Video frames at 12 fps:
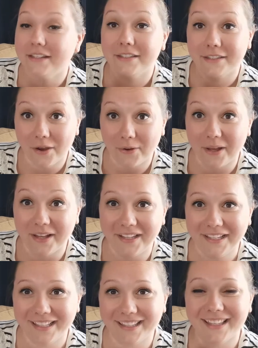So,
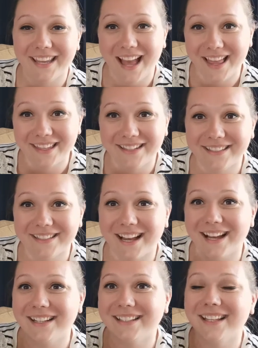the other
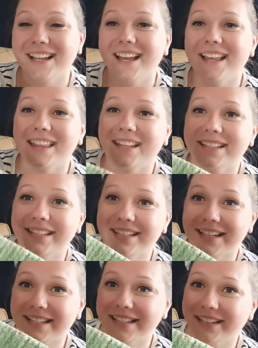sock that's in
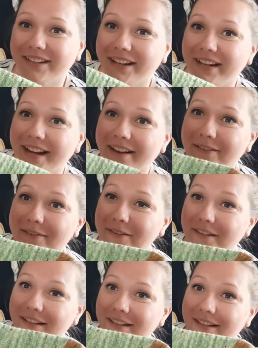testing right now
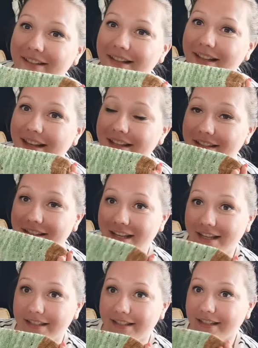is
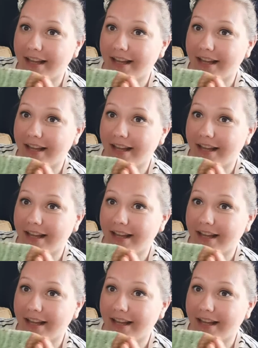this.